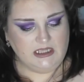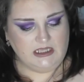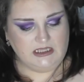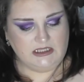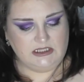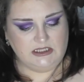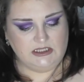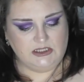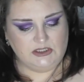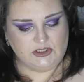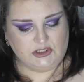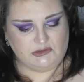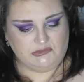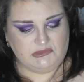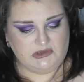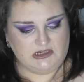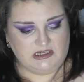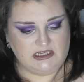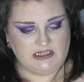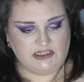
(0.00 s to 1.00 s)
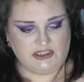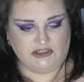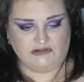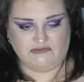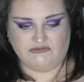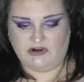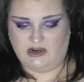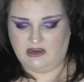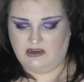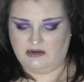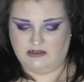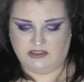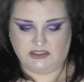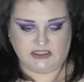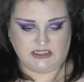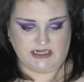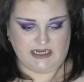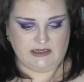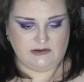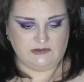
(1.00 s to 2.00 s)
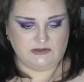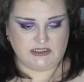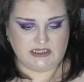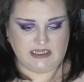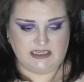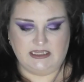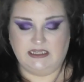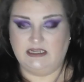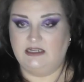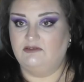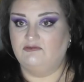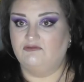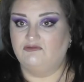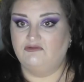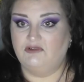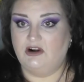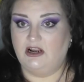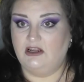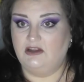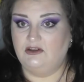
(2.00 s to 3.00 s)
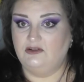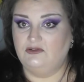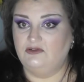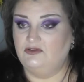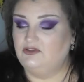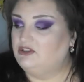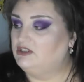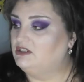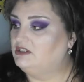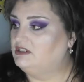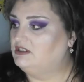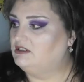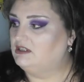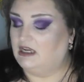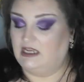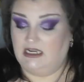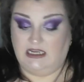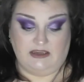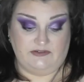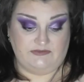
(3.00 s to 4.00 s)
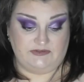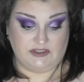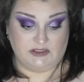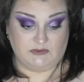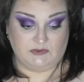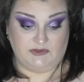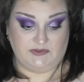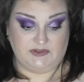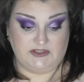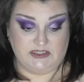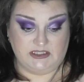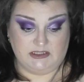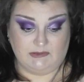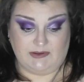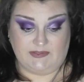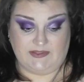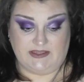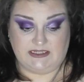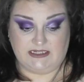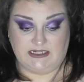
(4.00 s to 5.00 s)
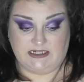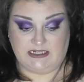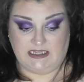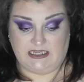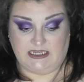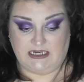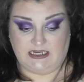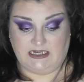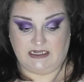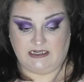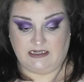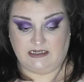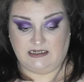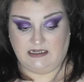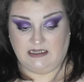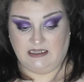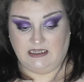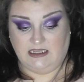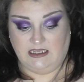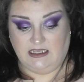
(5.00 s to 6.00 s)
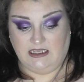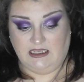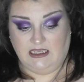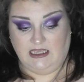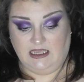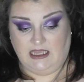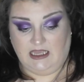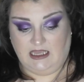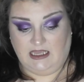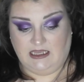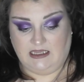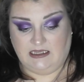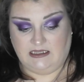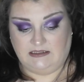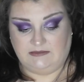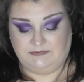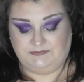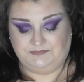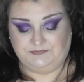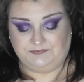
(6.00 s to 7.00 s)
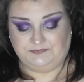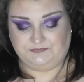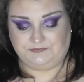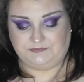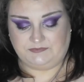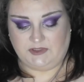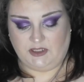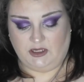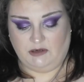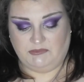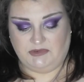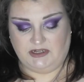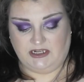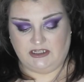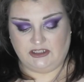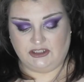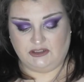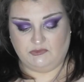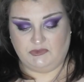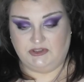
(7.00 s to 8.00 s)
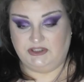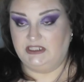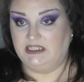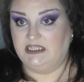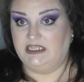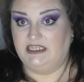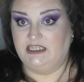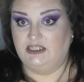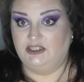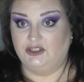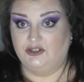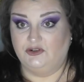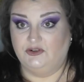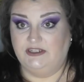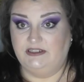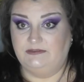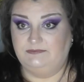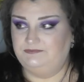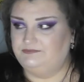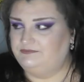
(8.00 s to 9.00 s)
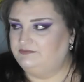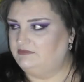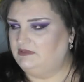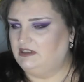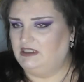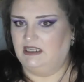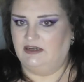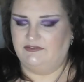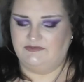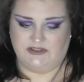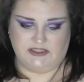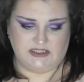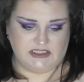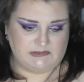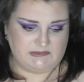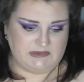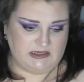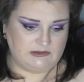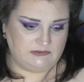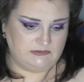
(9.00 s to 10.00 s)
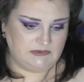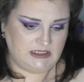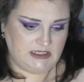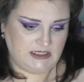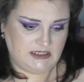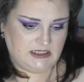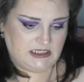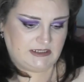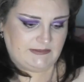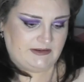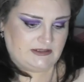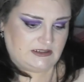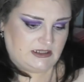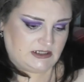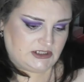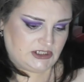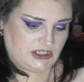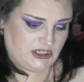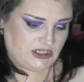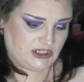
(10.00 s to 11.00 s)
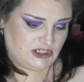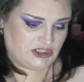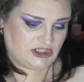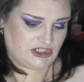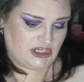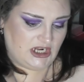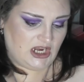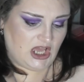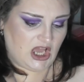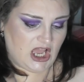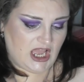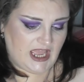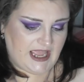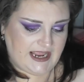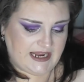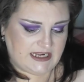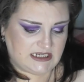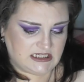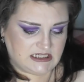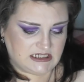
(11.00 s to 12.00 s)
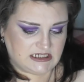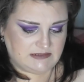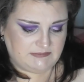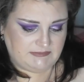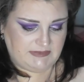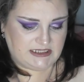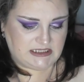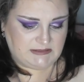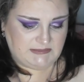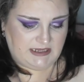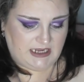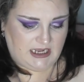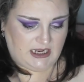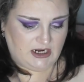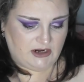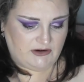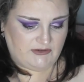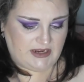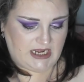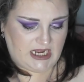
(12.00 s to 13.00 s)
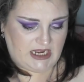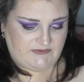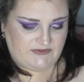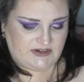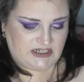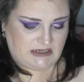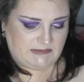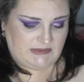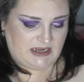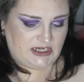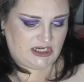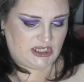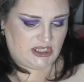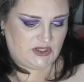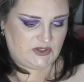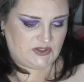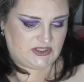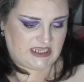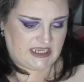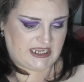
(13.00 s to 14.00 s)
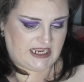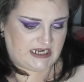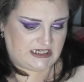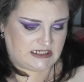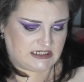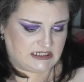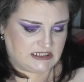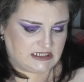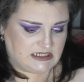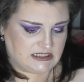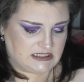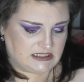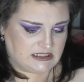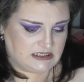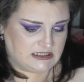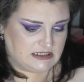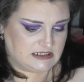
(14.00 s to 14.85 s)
Used my Gerard Slay All Day in Rose. This I love this one. This is the one they did in um, combination with Nikia Joy. Love this smell. Smells like Turkish delight. Makes me hungry every time I use it.